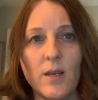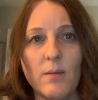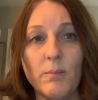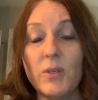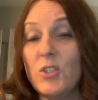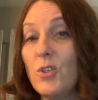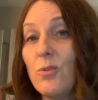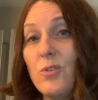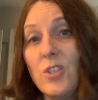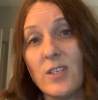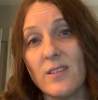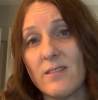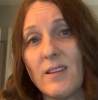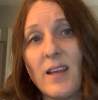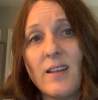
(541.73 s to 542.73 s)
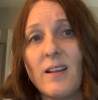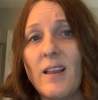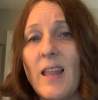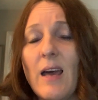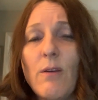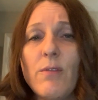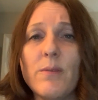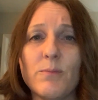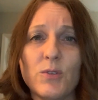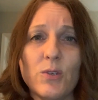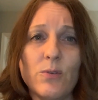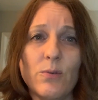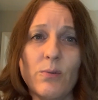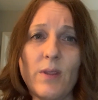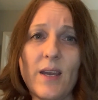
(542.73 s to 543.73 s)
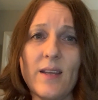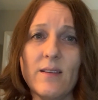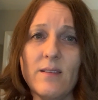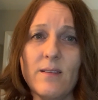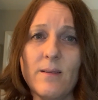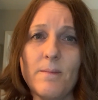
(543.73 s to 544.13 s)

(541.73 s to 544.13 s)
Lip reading: But you just not allow them to do that.